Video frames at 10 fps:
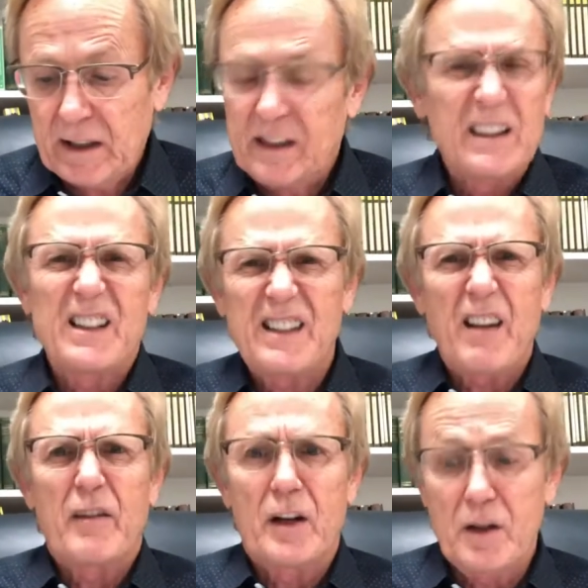Doesn't sound
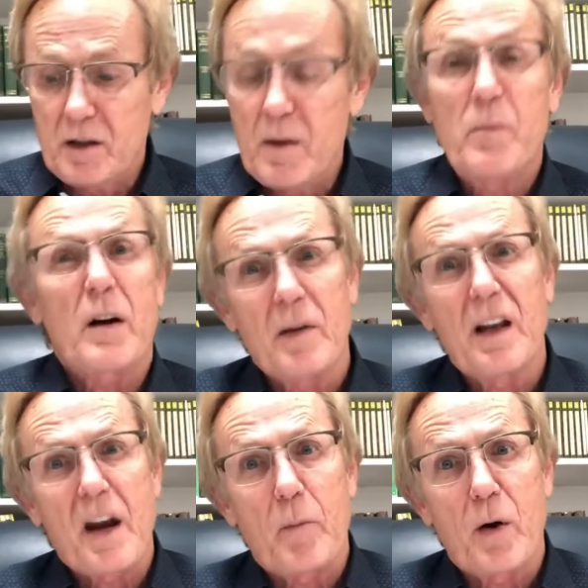very good to me. Probably a lot
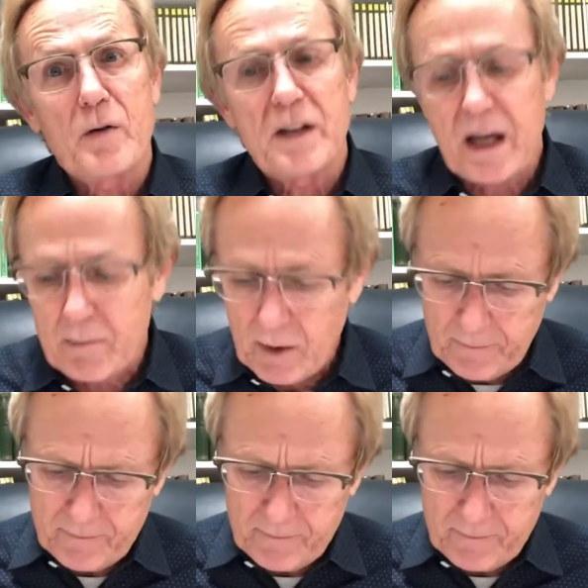of protein, but.